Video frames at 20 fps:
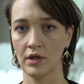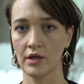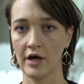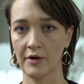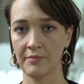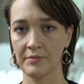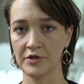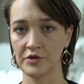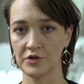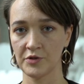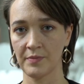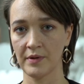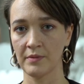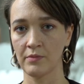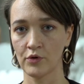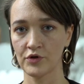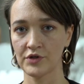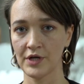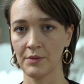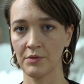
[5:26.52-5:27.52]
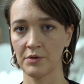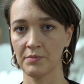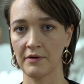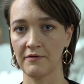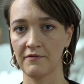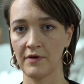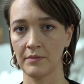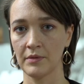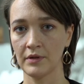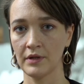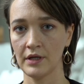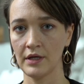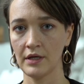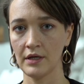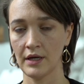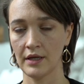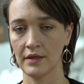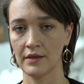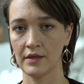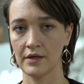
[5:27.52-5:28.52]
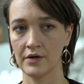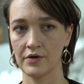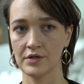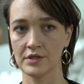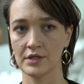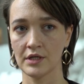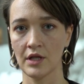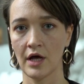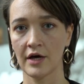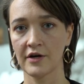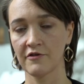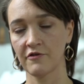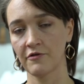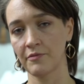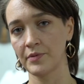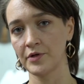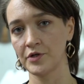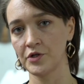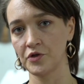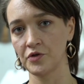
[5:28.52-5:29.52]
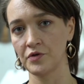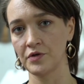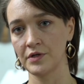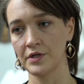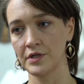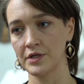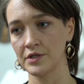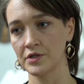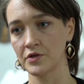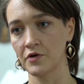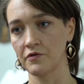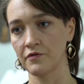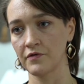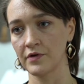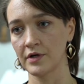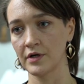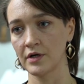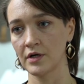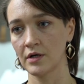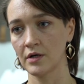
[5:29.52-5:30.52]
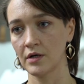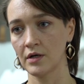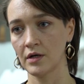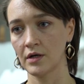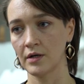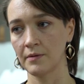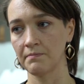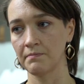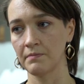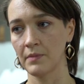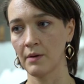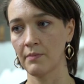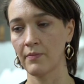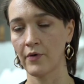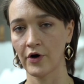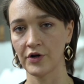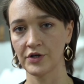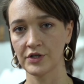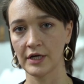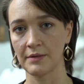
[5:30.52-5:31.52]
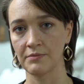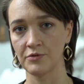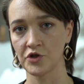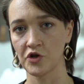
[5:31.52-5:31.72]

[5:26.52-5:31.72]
allow me to spend more time with my family, and there is a lot of opportunities of a part-time